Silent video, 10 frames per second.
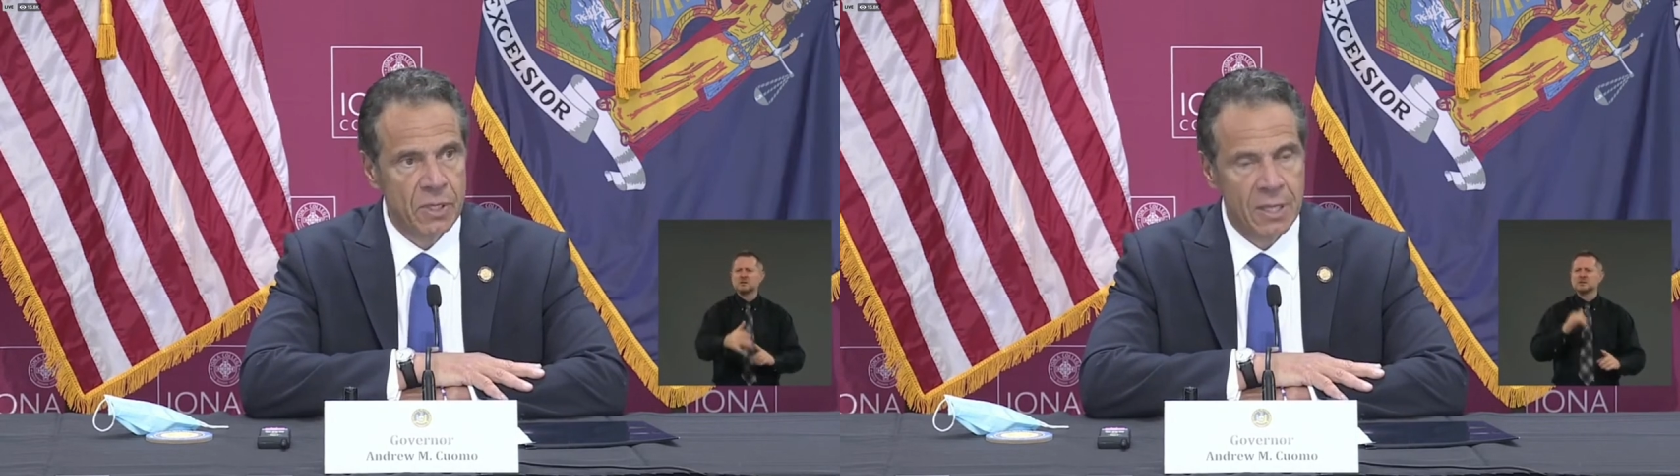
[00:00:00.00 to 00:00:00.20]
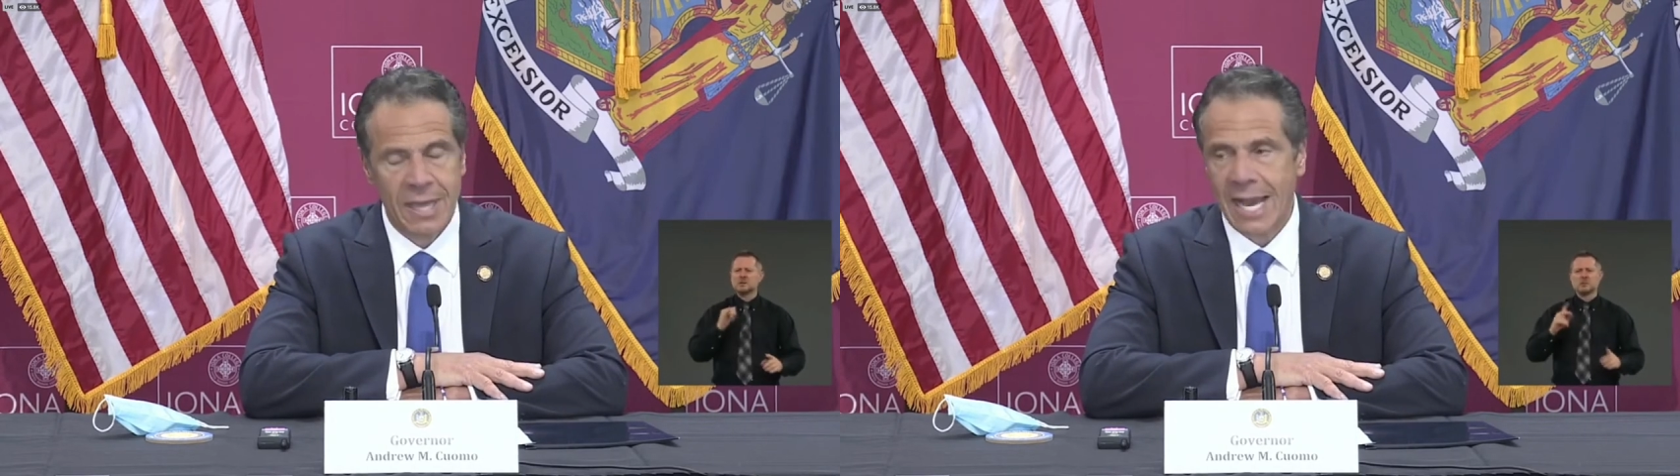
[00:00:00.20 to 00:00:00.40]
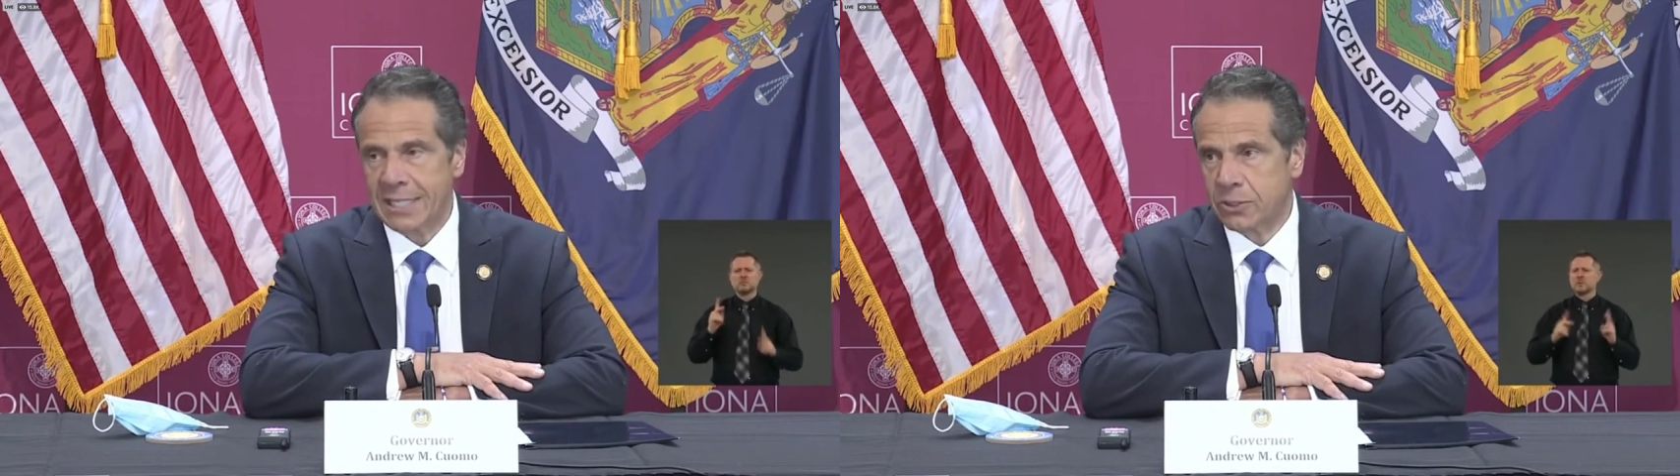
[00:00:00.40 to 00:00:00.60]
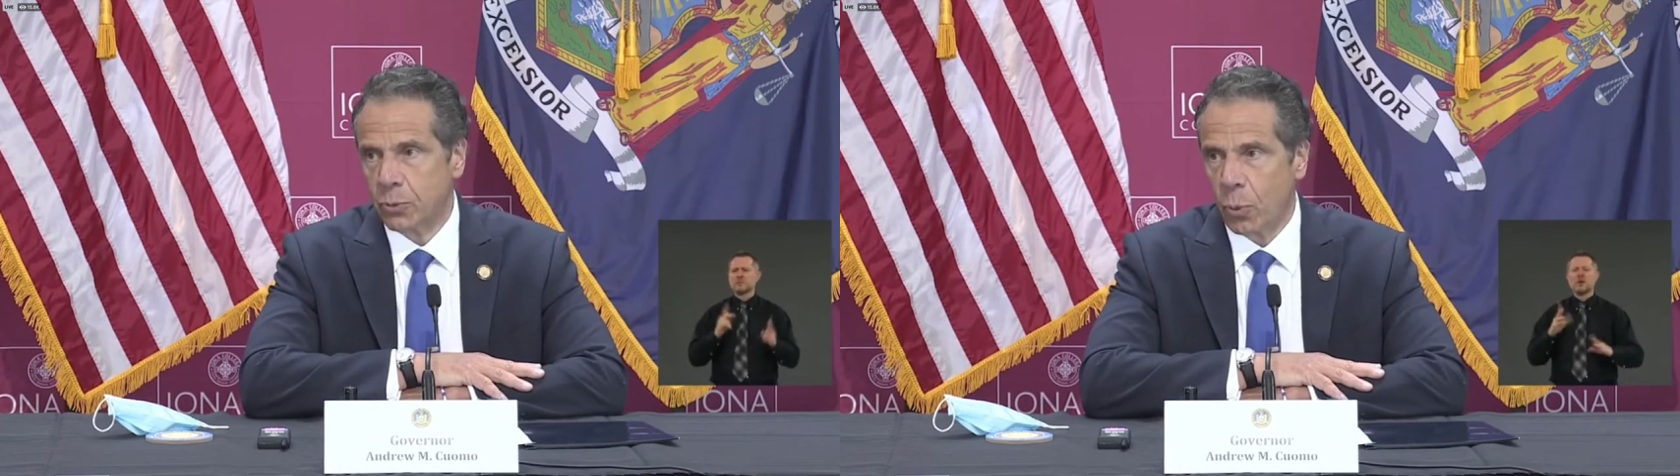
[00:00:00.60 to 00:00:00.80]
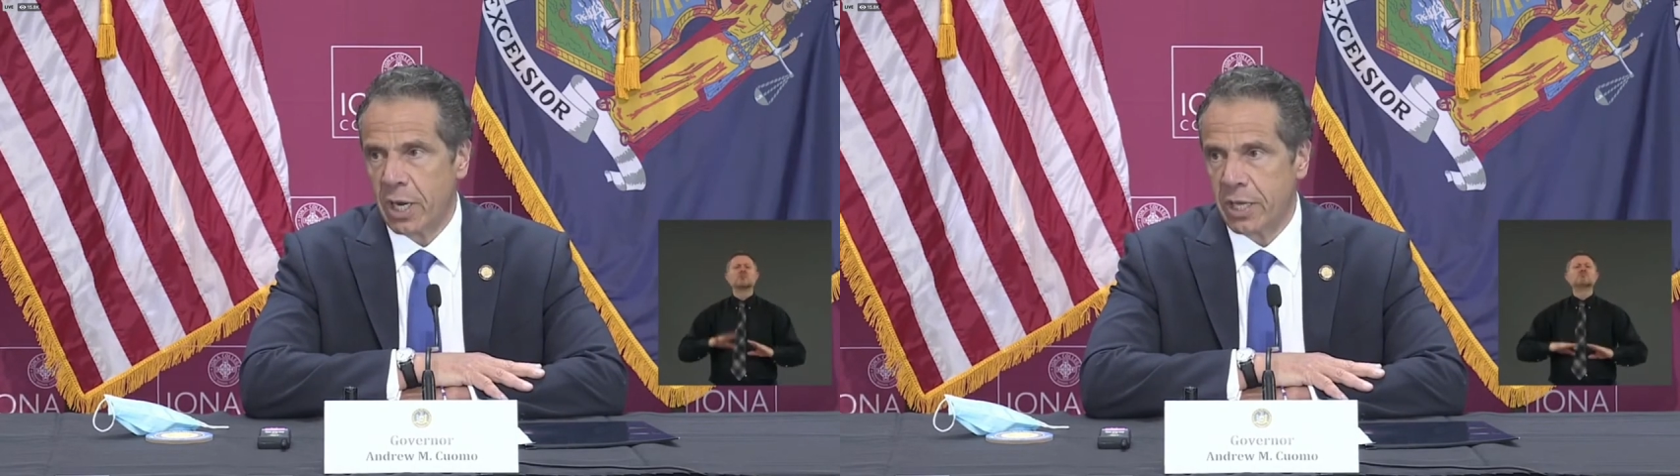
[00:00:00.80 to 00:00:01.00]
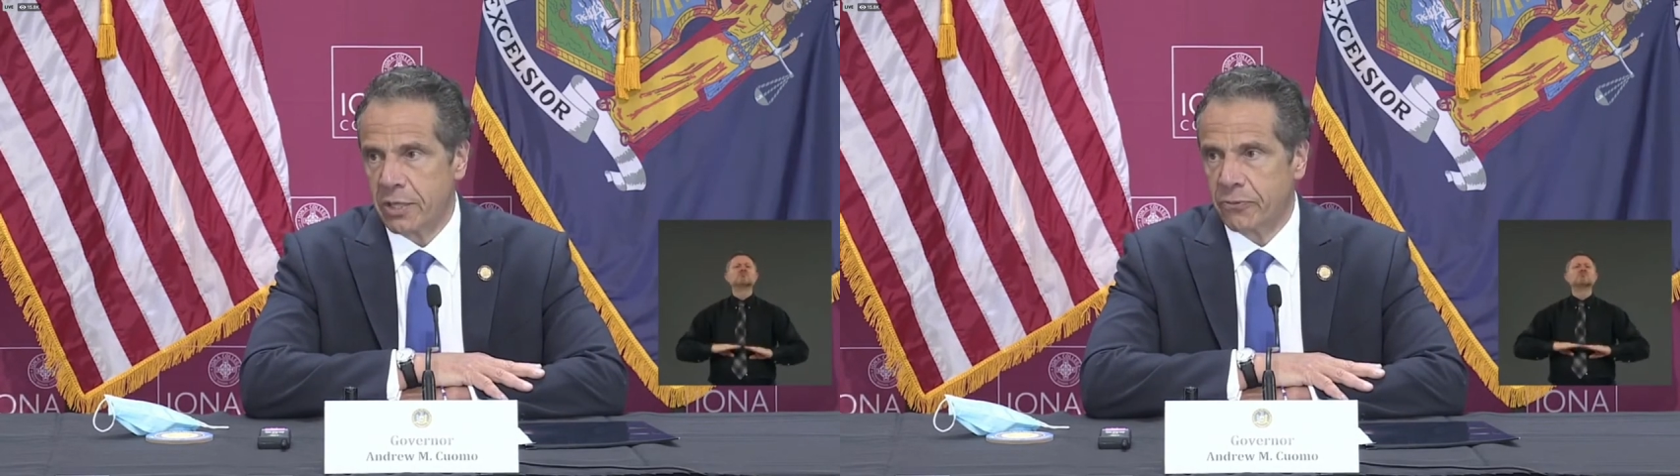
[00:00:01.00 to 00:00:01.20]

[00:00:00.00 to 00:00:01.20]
That's why the